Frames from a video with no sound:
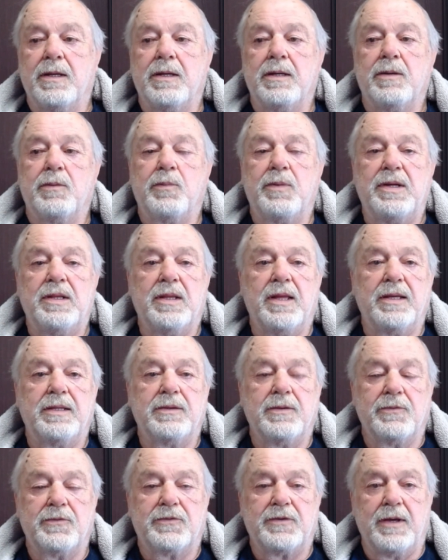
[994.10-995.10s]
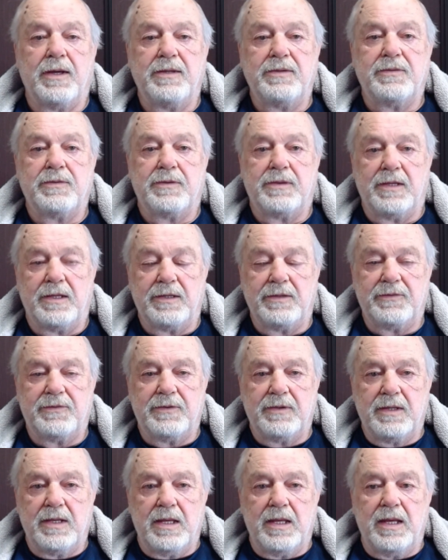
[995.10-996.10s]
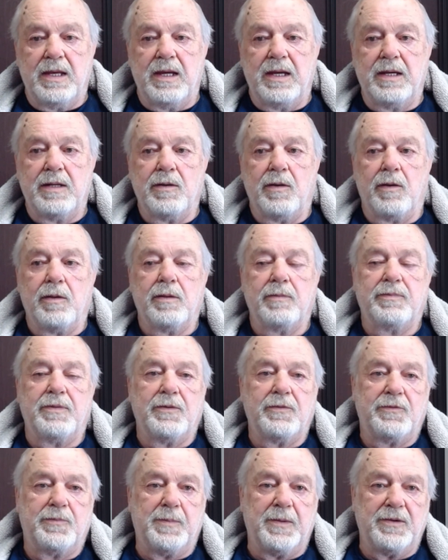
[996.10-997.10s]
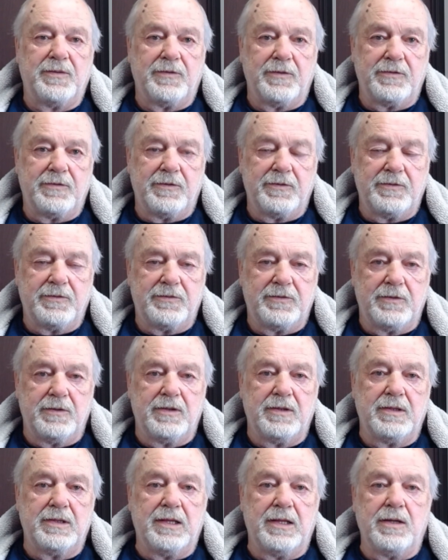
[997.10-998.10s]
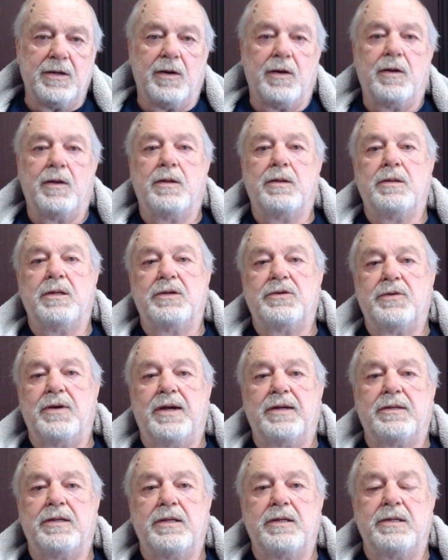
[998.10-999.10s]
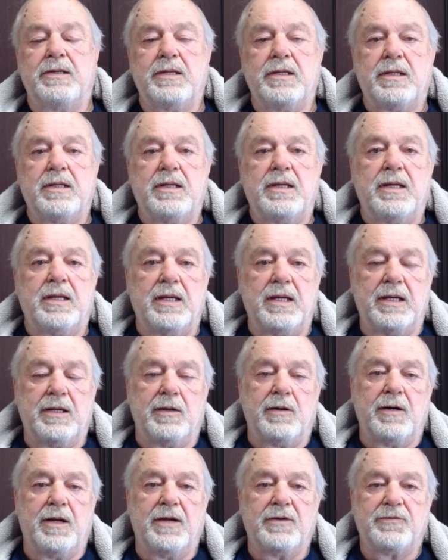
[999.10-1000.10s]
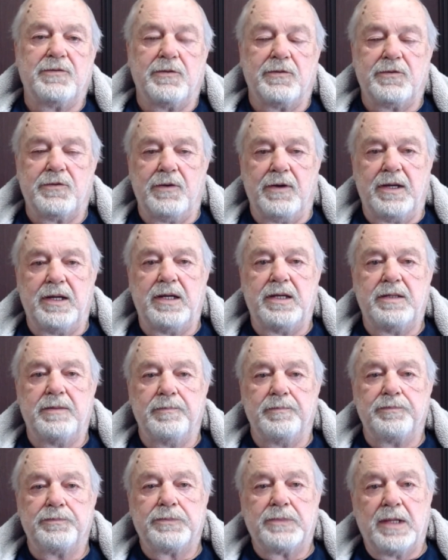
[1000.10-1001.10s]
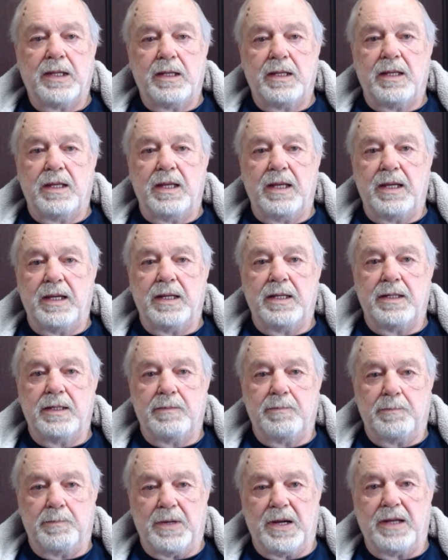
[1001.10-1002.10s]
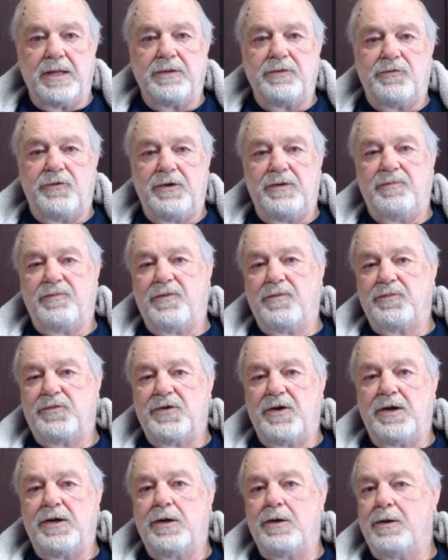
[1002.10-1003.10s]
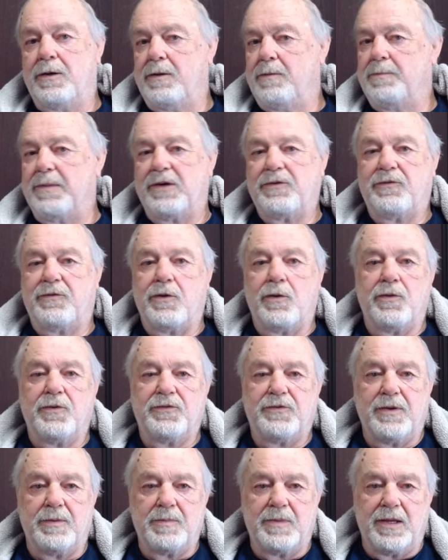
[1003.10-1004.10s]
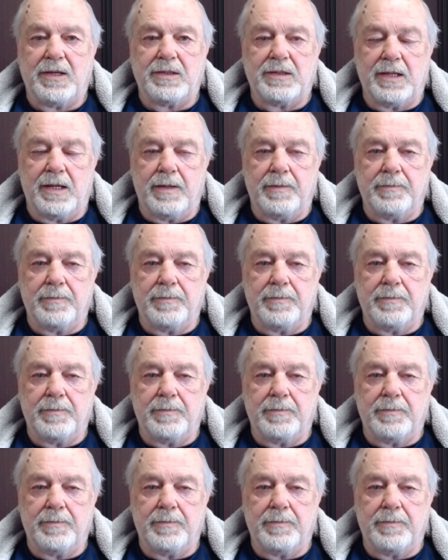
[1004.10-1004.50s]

We like those kinds of things. And all of those businesses, they all attracted international trade and buying cheap from China or Mexico or something like that.